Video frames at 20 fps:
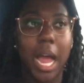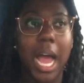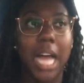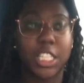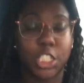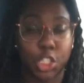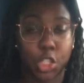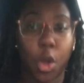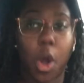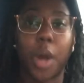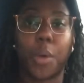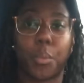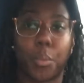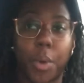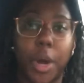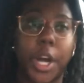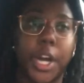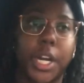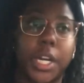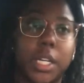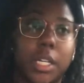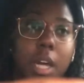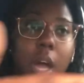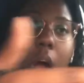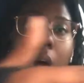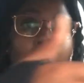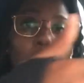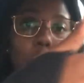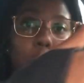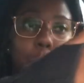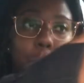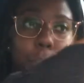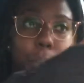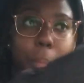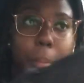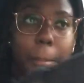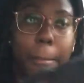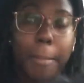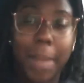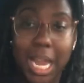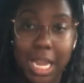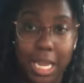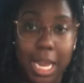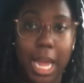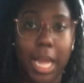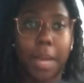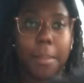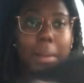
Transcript: I start work on Monday.